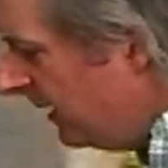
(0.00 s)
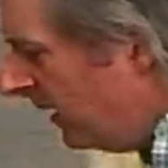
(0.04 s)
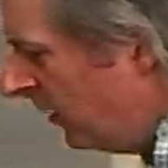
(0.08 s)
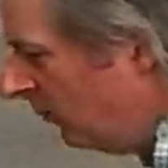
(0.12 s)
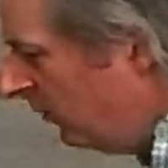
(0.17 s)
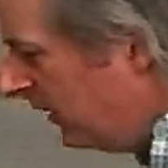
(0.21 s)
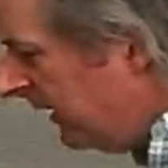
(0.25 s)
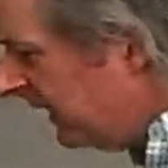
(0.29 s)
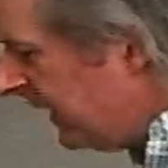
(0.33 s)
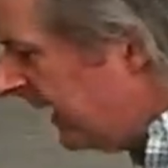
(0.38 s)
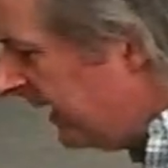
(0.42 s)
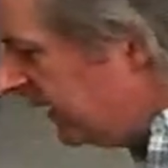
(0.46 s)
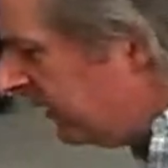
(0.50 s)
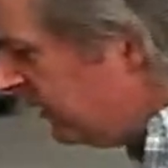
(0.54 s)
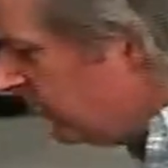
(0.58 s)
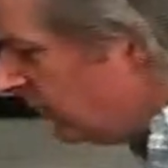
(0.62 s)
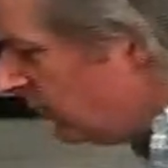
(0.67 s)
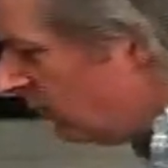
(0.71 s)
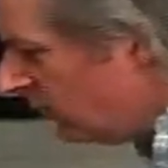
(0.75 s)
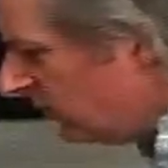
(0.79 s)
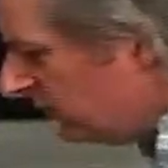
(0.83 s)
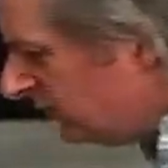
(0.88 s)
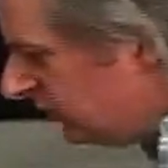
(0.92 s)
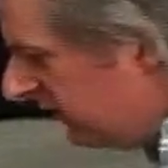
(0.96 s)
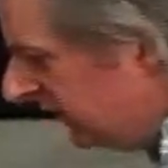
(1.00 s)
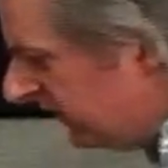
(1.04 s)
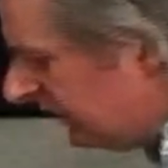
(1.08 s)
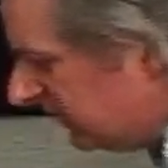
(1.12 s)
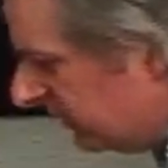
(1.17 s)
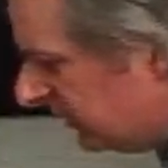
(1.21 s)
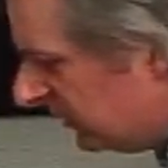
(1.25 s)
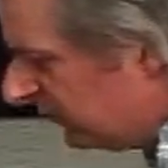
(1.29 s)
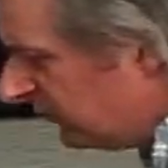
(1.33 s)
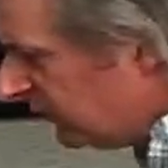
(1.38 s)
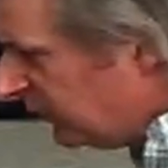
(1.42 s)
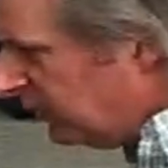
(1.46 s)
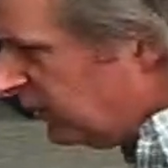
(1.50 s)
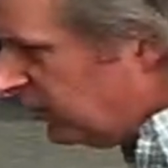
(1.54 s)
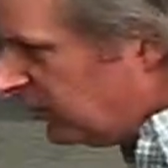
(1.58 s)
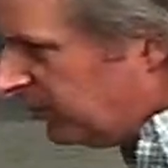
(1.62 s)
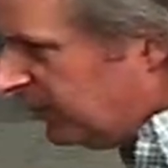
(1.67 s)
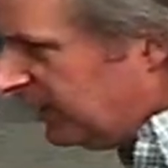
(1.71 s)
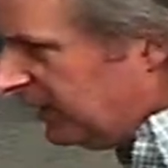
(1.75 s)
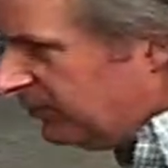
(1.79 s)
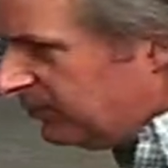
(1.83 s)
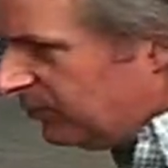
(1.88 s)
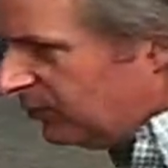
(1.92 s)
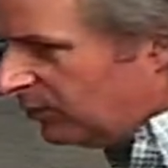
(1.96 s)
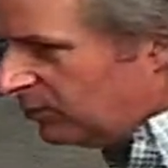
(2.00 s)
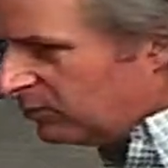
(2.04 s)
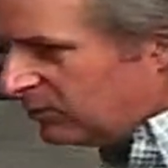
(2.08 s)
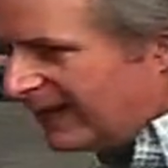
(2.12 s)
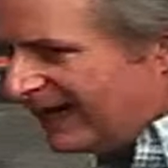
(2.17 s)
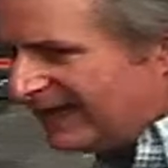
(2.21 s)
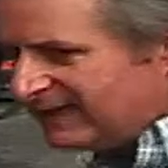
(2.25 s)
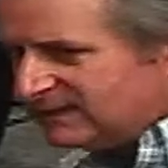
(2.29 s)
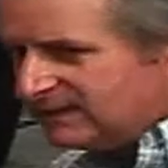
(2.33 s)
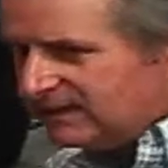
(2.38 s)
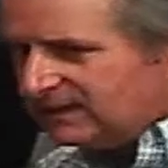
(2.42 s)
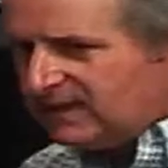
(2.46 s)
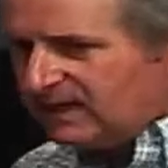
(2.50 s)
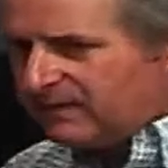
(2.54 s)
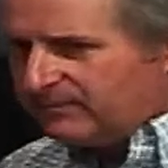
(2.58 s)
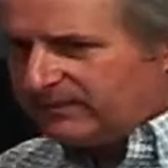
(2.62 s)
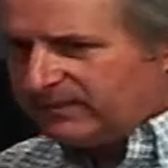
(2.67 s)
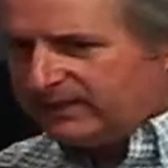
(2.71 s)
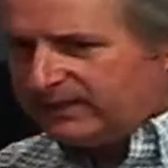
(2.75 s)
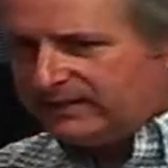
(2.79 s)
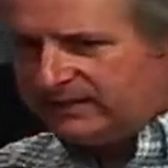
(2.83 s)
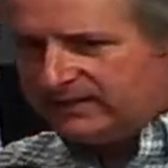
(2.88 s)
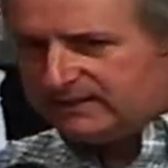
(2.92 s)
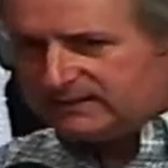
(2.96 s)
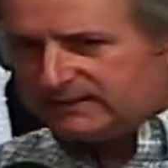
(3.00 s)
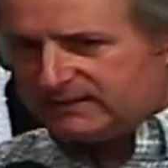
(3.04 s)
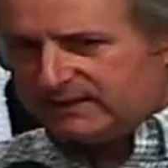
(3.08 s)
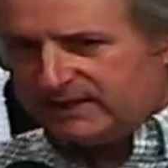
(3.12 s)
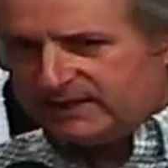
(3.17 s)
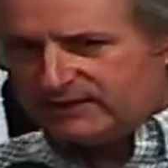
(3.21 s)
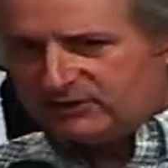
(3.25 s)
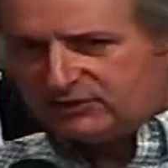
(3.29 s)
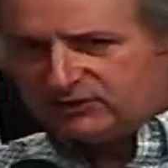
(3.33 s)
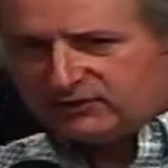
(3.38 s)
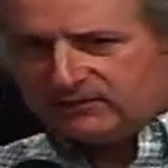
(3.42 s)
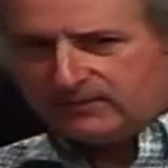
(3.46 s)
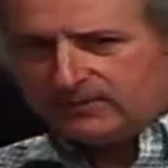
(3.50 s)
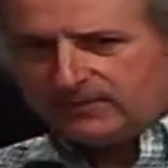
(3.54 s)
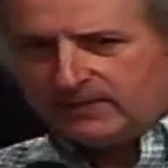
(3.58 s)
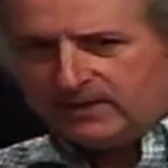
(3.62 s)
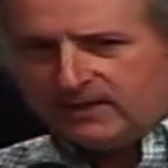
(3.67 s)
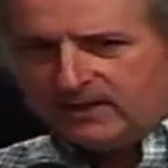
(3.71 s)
We thank you, Lord Jesus, for your people rising up in this nation,